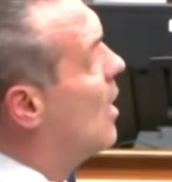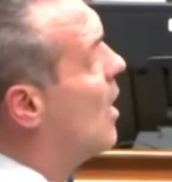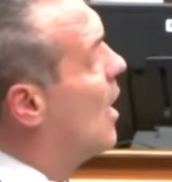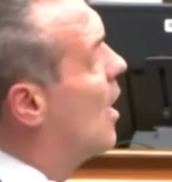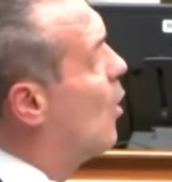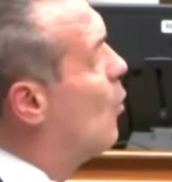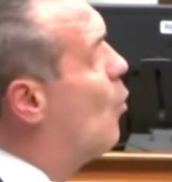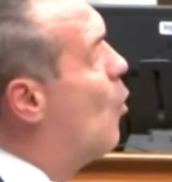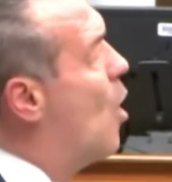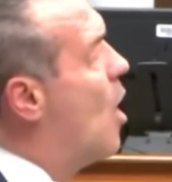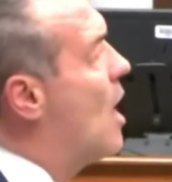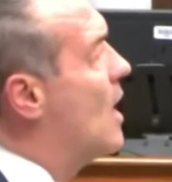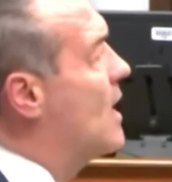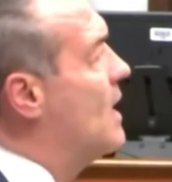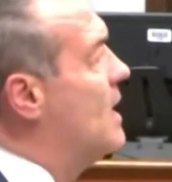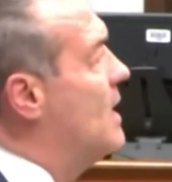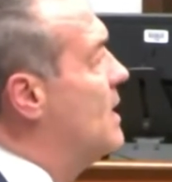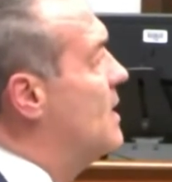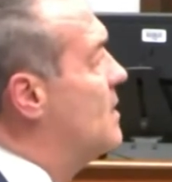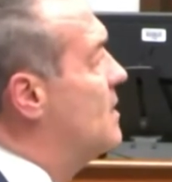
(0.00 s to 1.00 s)
are
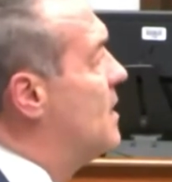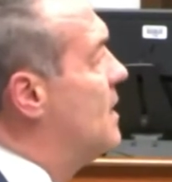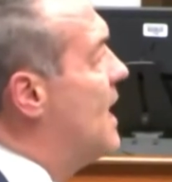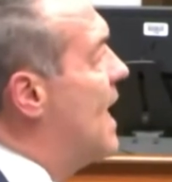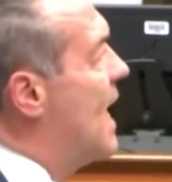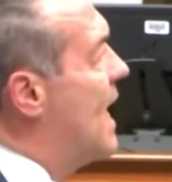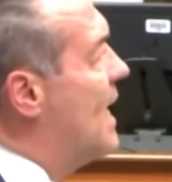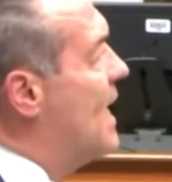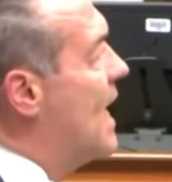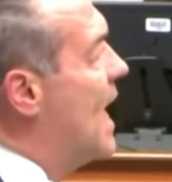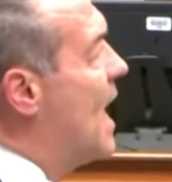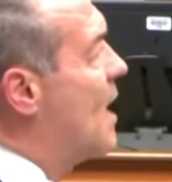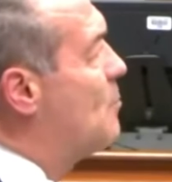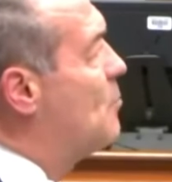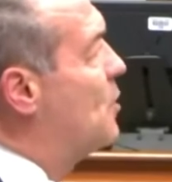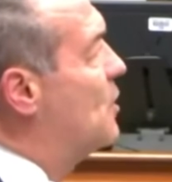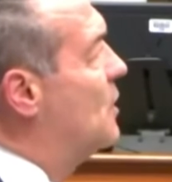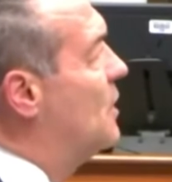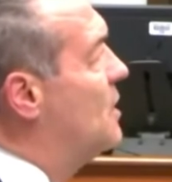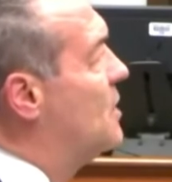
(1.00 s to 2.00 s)
walking into the Antioch
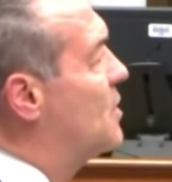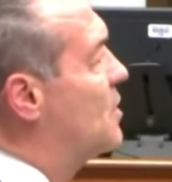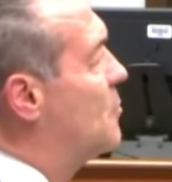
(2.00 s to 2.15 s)
Police